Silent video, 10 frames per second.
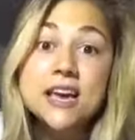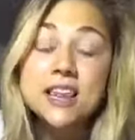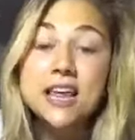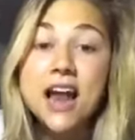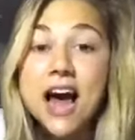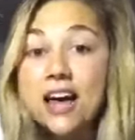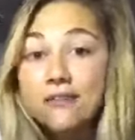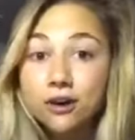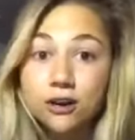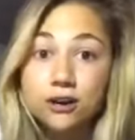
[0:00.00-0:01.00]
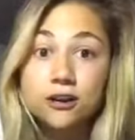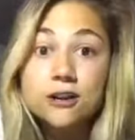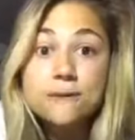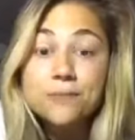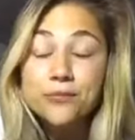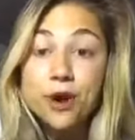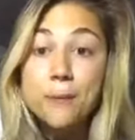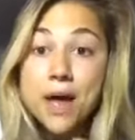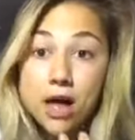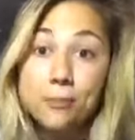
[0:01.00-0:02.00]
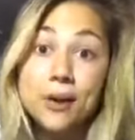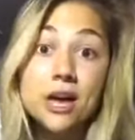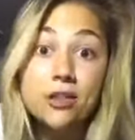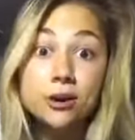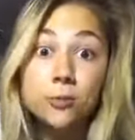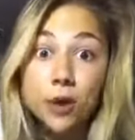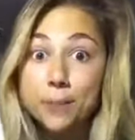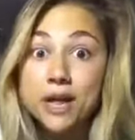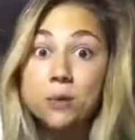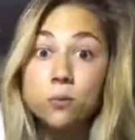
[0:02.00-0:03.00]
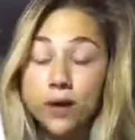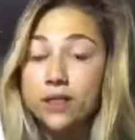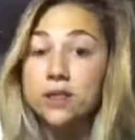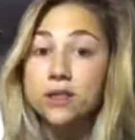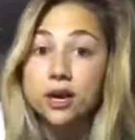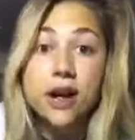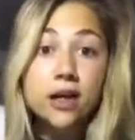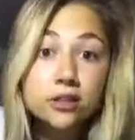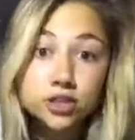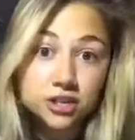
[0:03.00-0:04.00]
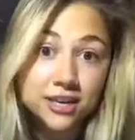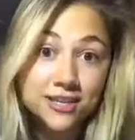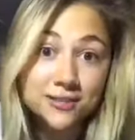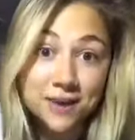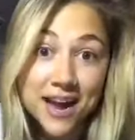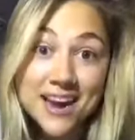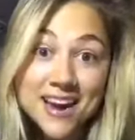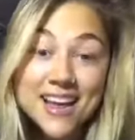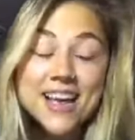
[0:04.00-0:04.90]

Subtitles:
that I have earned from helping other women with their health journeys, right?